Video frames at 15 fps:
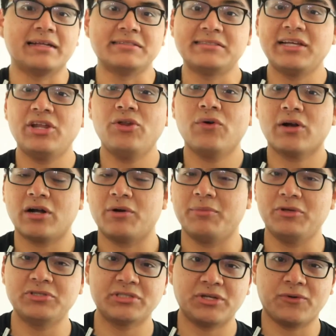continue on our
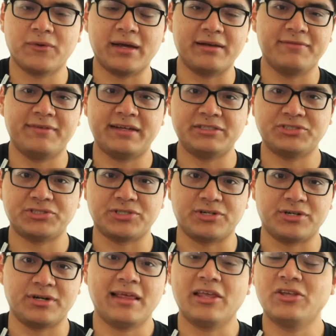musical
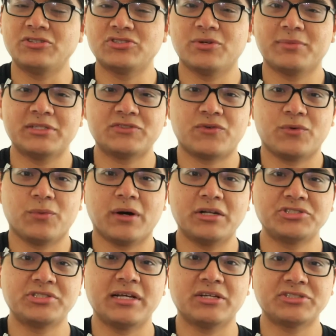adventure. Thank you so much for
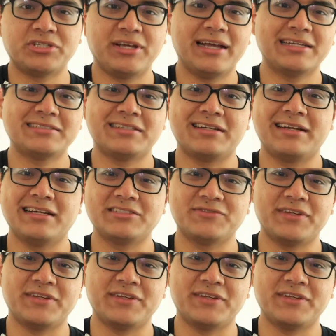watching. I'll see you guys in the next